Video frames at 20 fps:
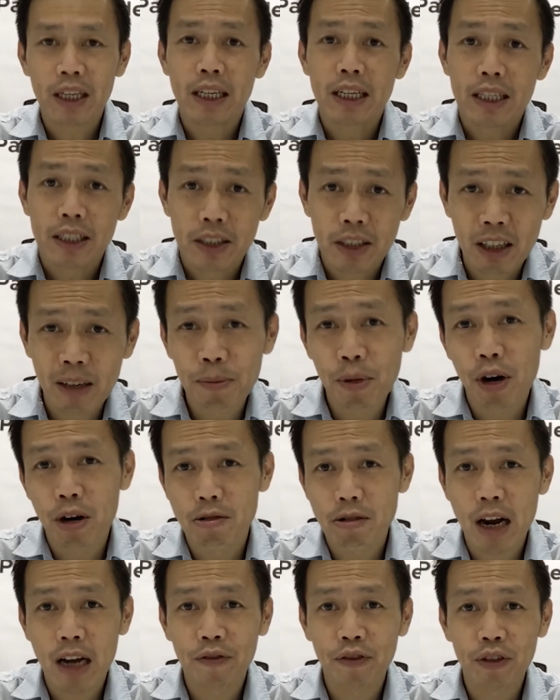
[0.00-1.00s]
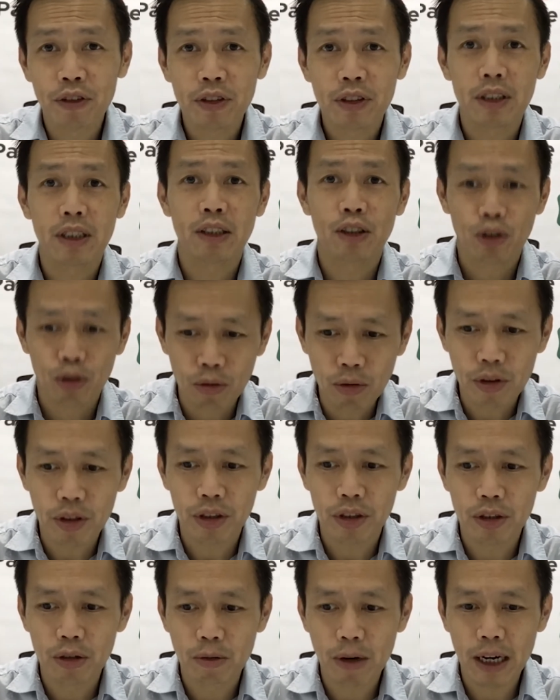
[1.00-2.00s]
Singapore arrivals into the
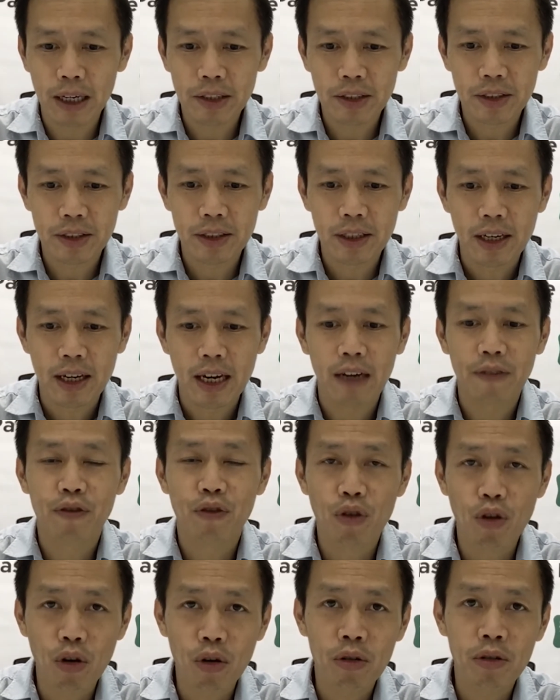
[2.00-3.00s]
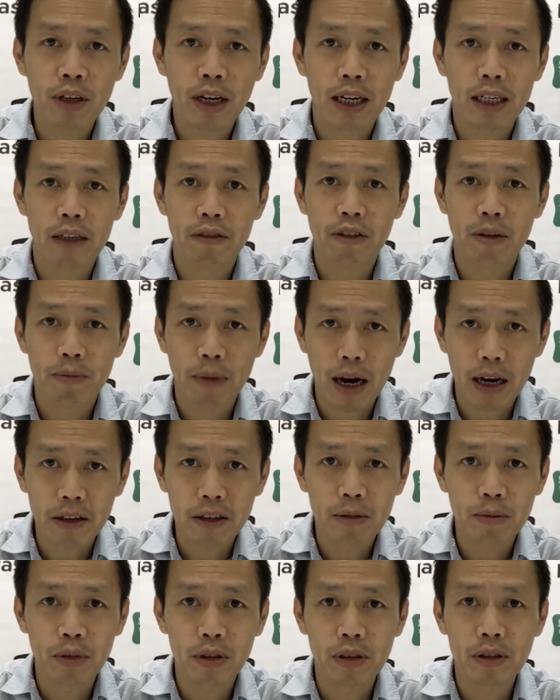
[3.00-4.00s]
US have grown at a
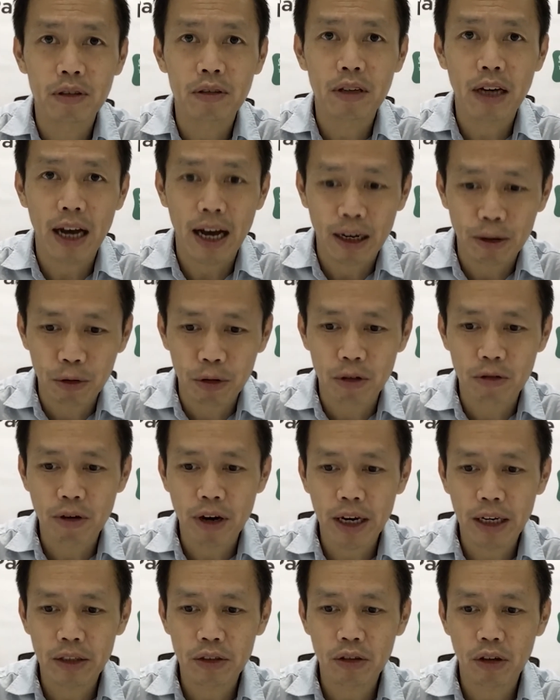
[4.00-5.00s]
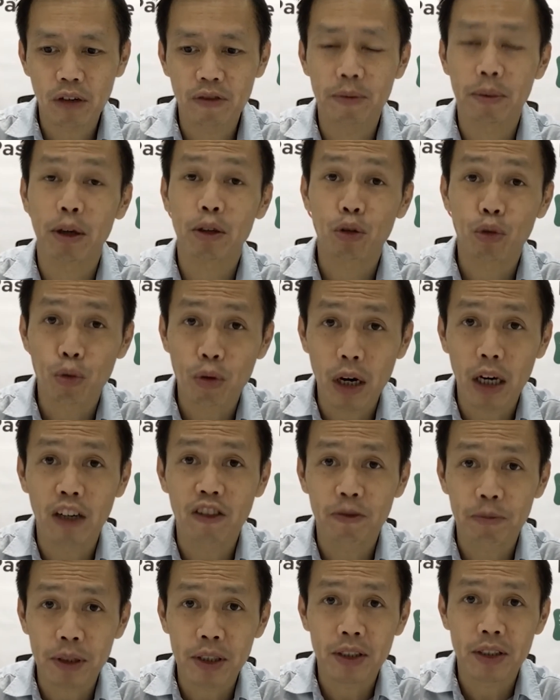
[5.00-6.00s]
remarkable annual rate of about
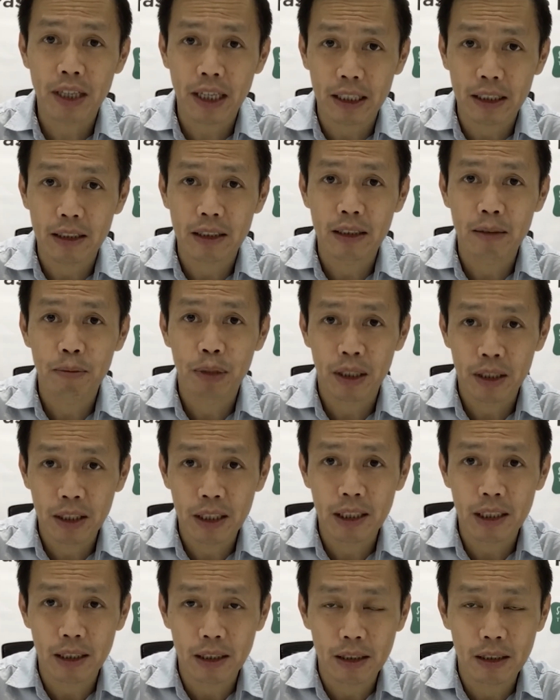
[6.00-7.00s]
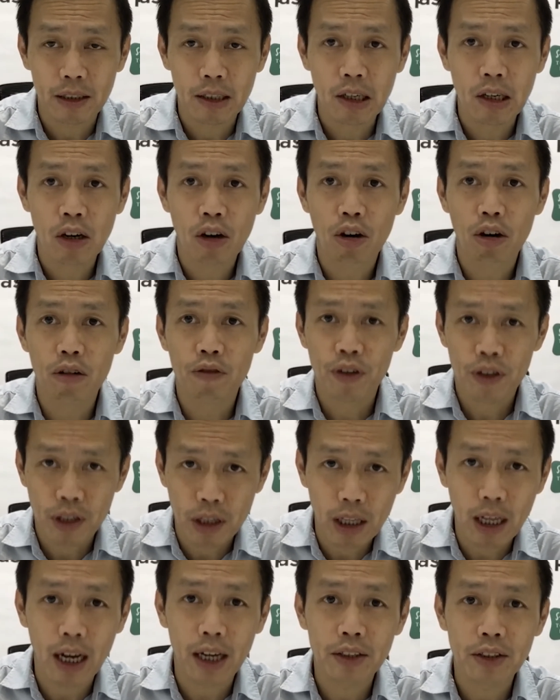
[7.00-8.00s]
12% per year over the
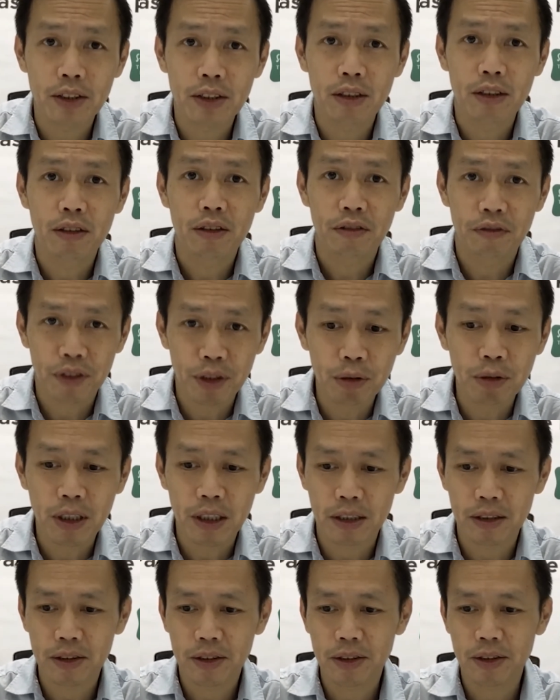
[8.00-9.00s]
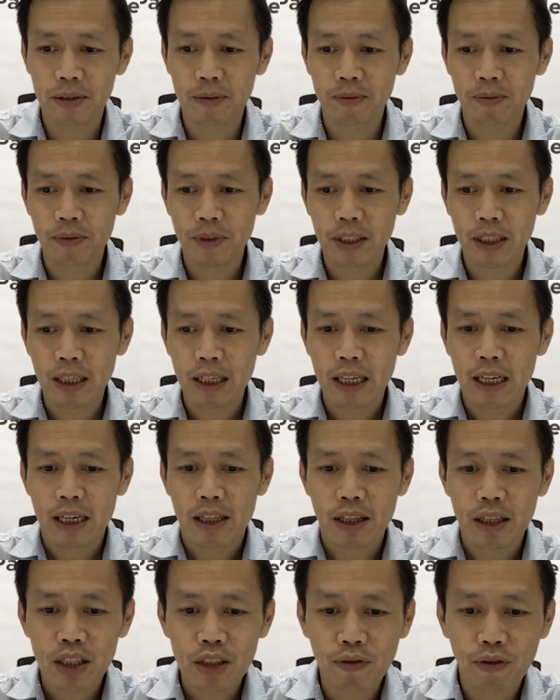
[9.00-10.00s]
last few years.
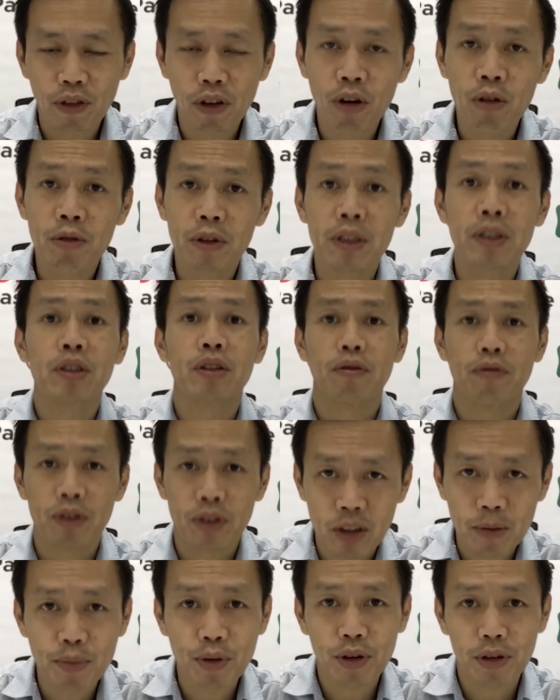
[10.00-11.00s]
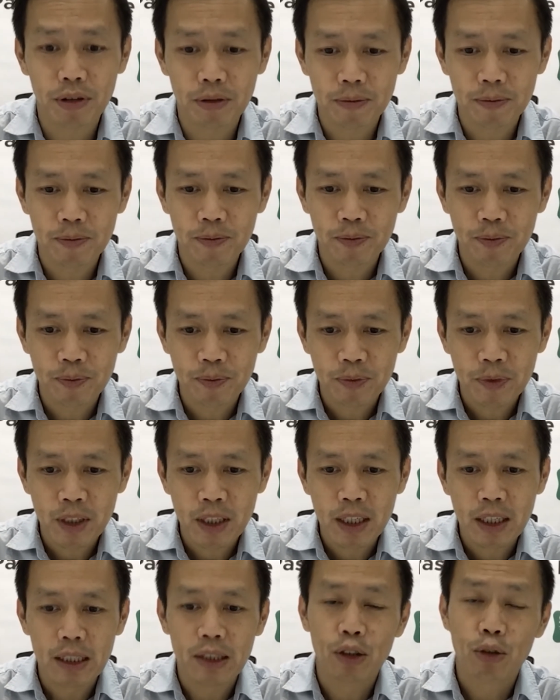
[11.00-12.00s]
This flow is reciprocal.
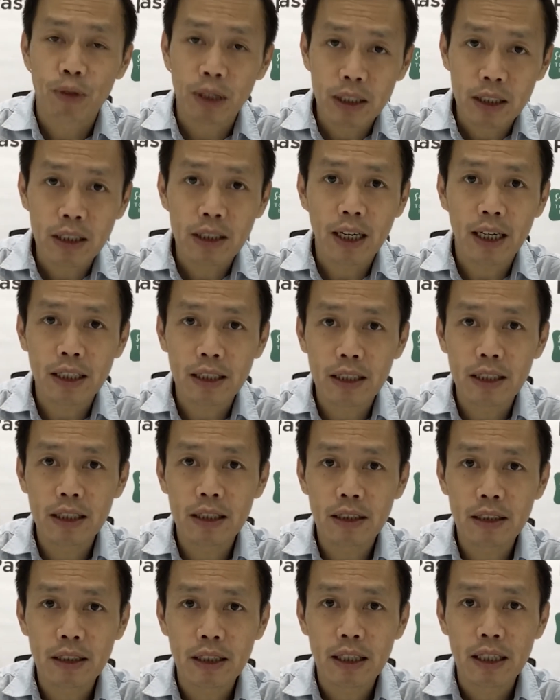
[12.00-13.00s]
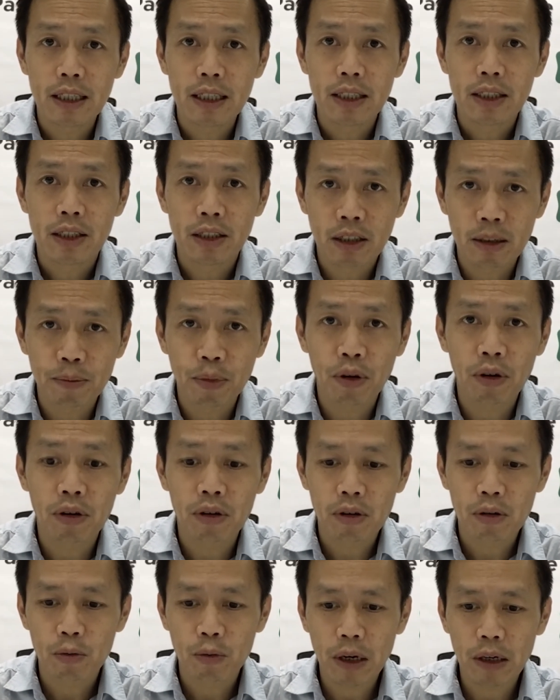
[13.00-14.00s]
In 2019,
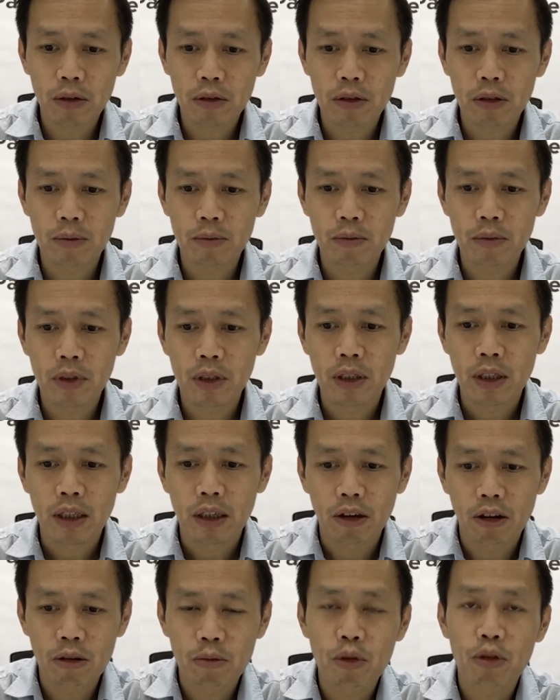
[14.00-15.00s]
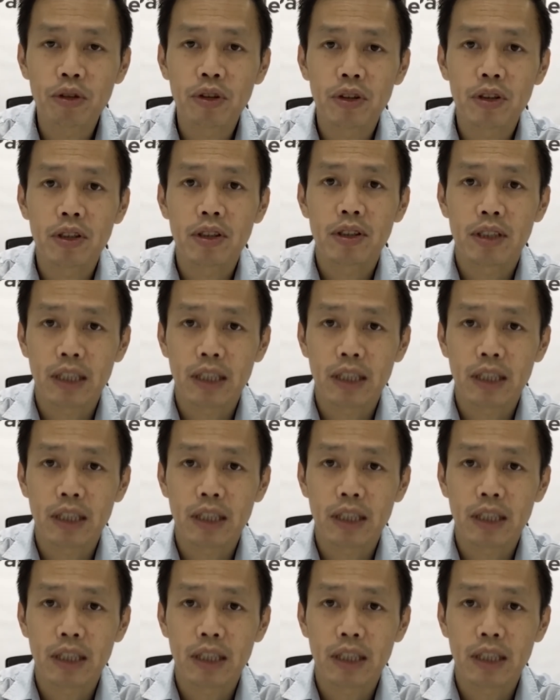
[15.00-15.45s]
Singapore welcomed almost